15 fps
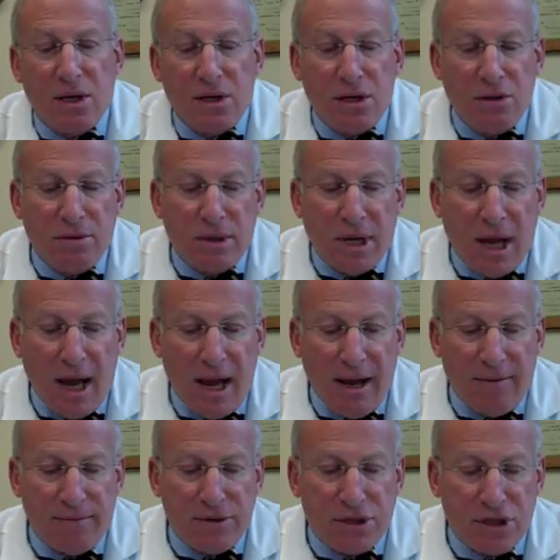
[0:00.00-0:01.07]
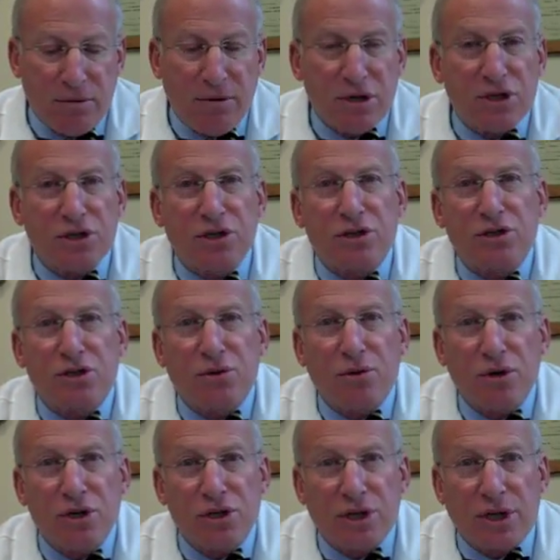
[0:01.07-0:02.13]
You would have so much
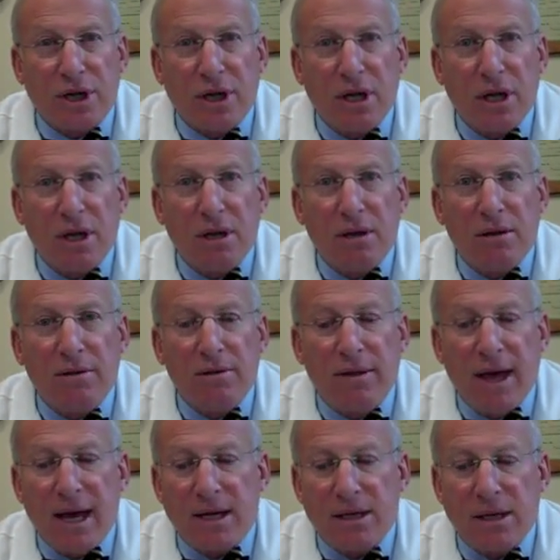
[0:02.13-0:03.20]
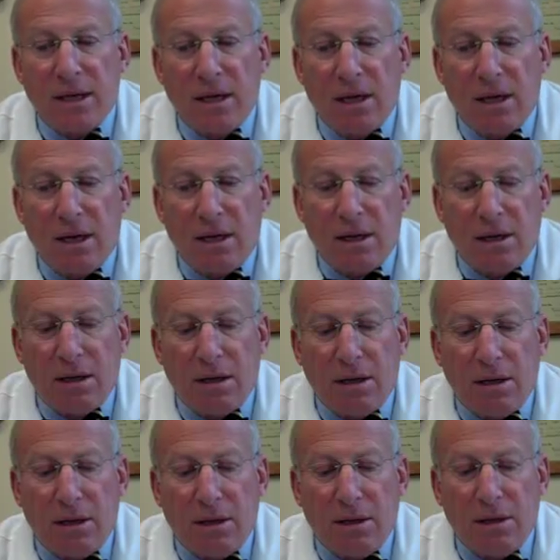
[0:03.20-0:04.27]
distortion that
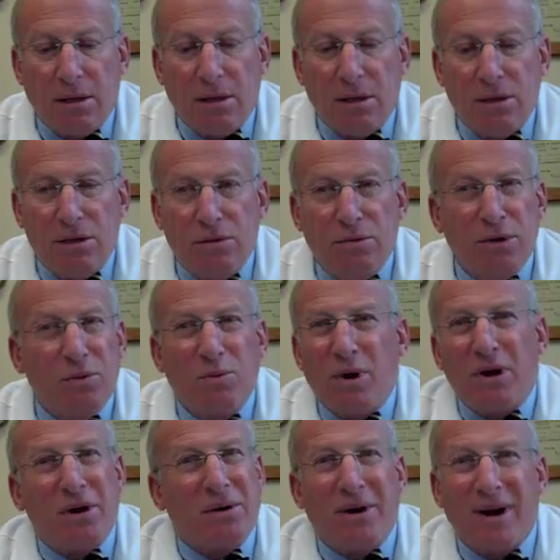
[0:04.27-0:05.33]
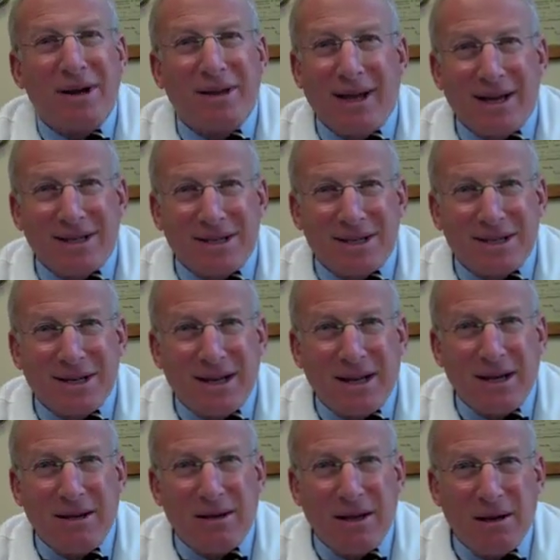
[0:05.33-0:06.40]
you wouldn't wear your eyeglasses.
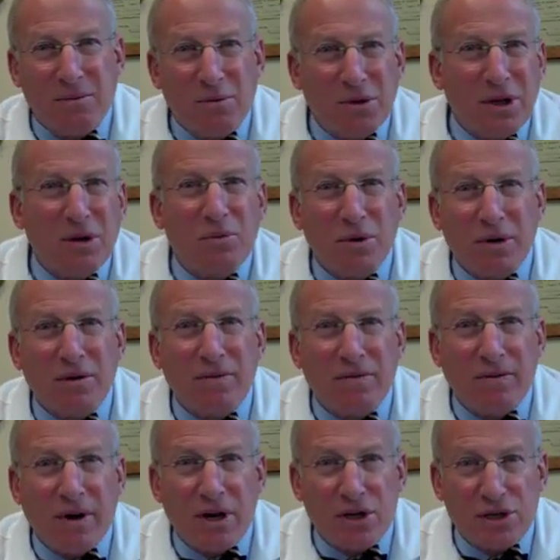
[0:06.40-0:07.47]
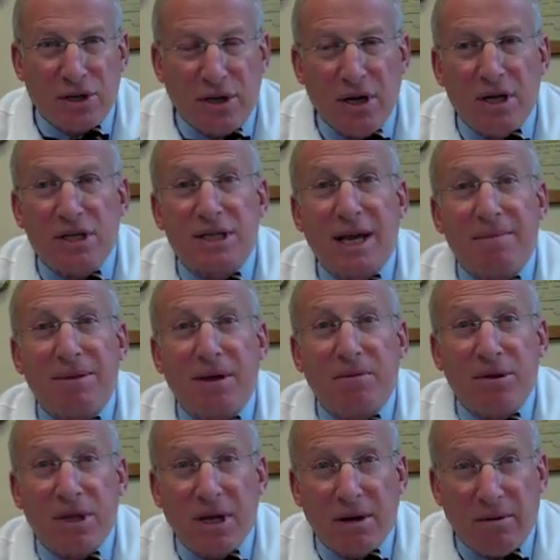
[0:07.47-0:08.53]
It really wouldn't function. Same thing
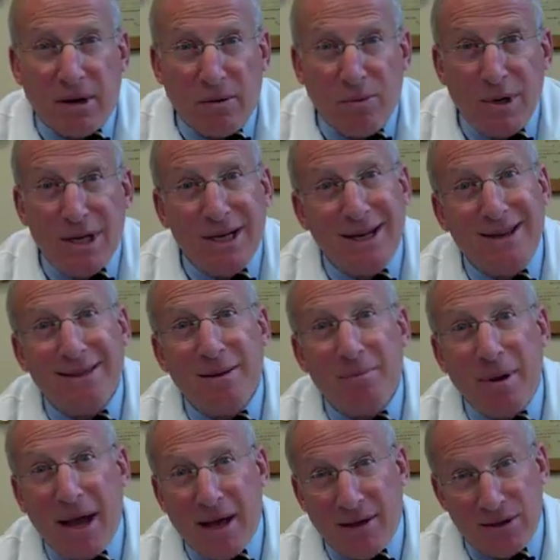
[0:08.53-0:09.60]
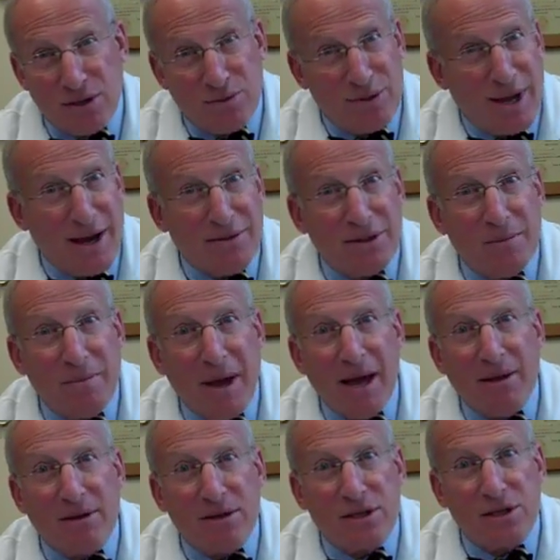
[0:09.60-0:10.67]
with hearing. We need the balance. Without the
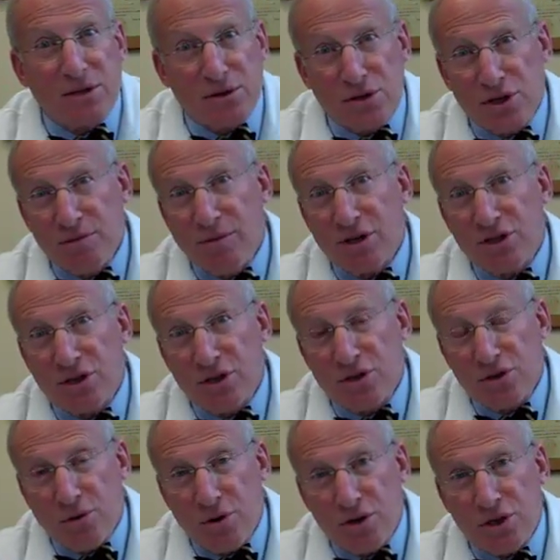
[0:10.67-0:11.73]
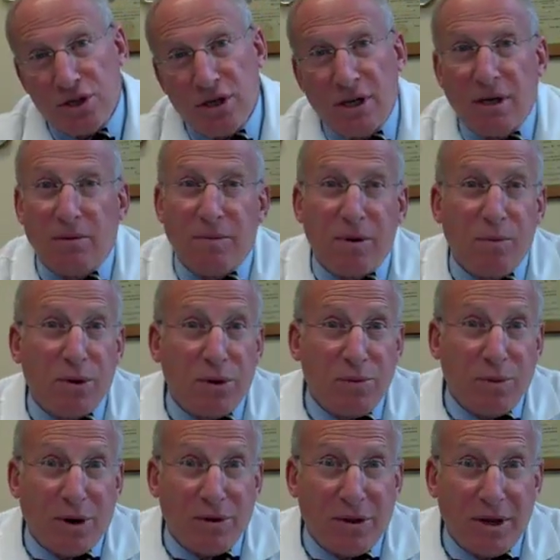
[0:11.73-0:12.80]
balance, there's too much distortion, and then we wouldn't
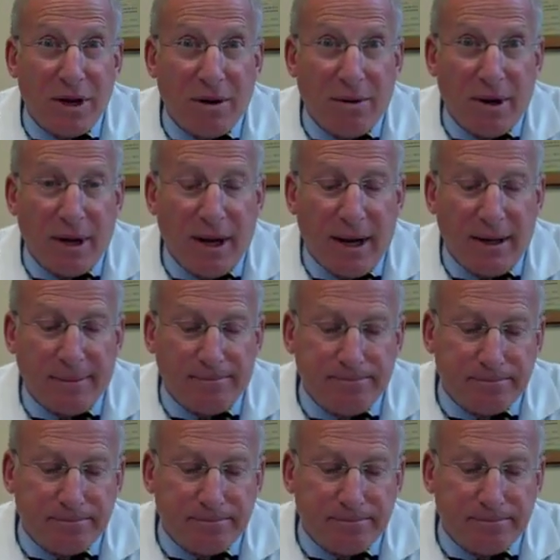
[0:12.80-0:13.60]
wear the hearing aid.